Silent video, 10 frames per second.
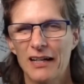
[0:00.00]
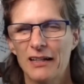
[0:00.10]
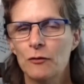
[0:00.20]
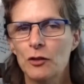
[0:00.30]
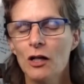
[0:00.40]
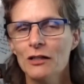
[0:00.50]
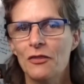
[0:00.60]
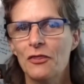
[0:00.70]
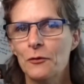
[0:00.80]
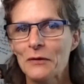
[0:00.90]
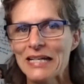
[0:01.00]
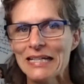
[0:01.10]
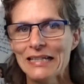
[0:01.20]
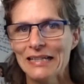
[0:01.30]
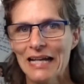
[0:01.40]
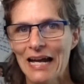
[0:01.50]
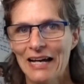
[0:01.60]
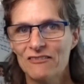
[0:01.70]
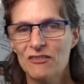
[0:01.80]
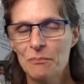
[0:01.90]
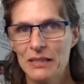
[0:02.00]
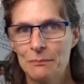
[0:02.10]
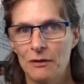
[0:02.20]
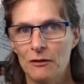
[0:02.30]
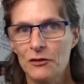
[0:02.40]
I'll call it 3.5 people.